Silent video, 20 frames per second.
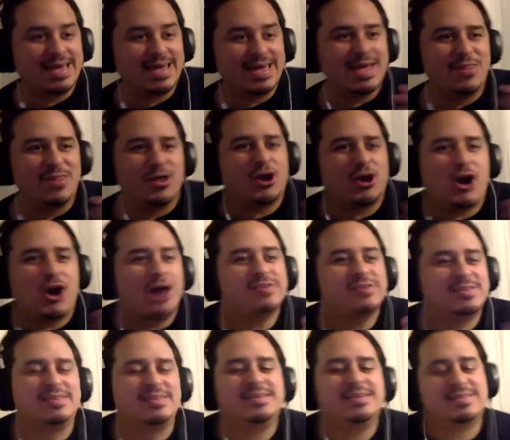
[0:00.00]

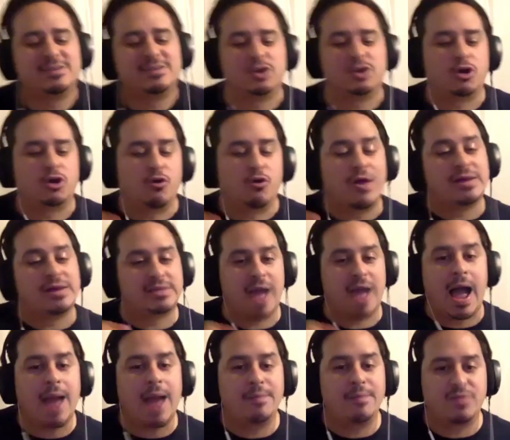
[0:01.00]
this is a great
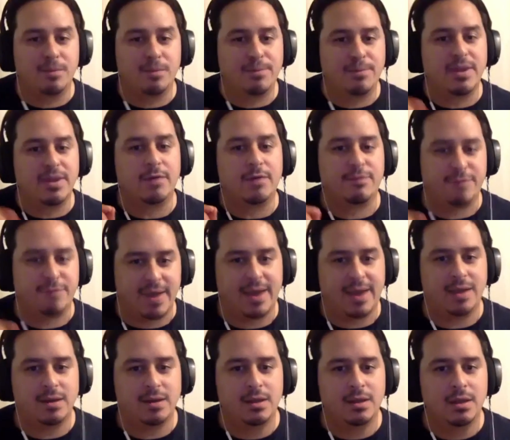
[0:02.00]
time to be a
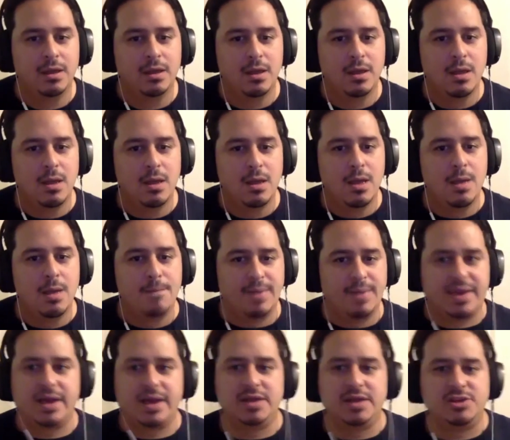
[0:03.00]
fan
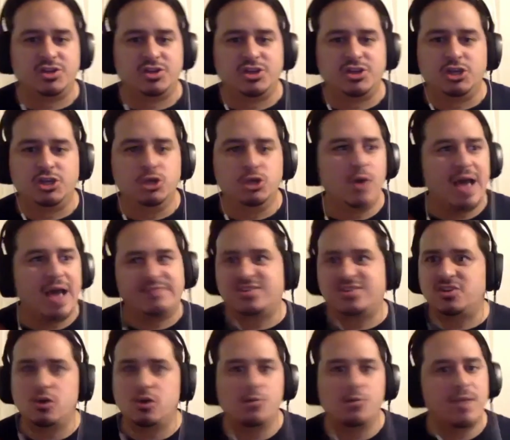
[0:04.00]
because you have
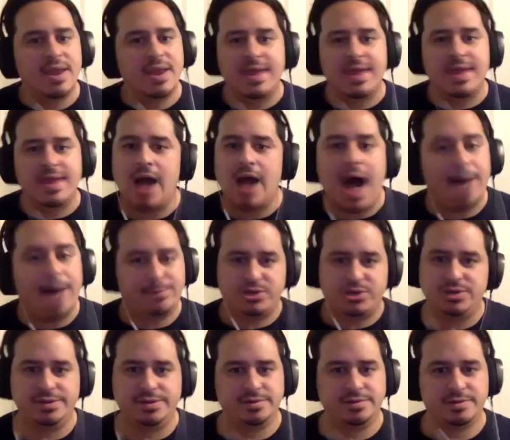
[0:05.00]
so many
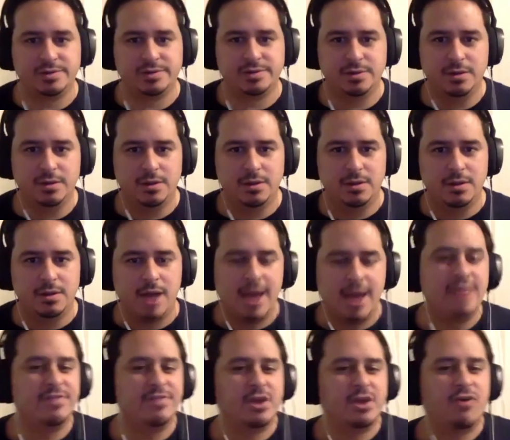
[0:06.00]
options. And
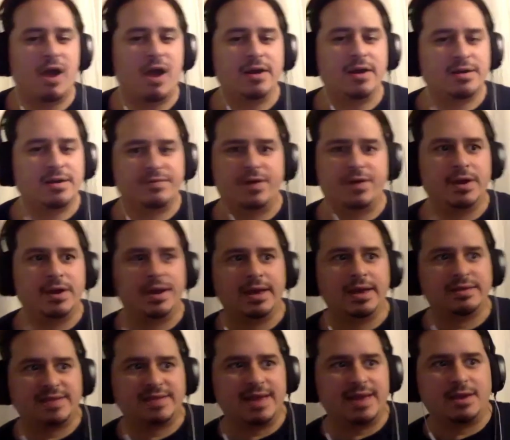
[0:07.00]
even crowdfunding
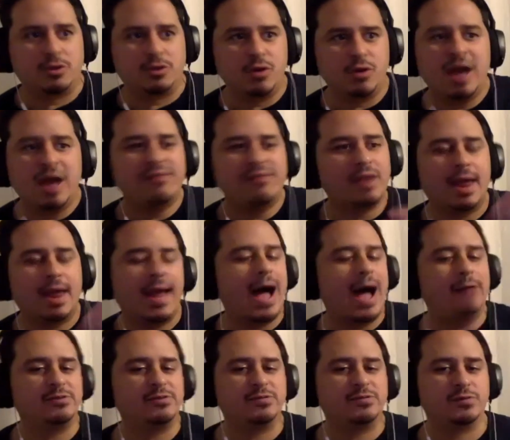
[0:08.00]
is like you have a lot of
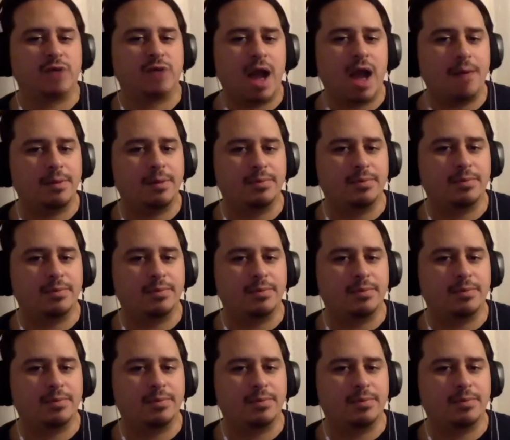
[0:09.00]
options for comic books.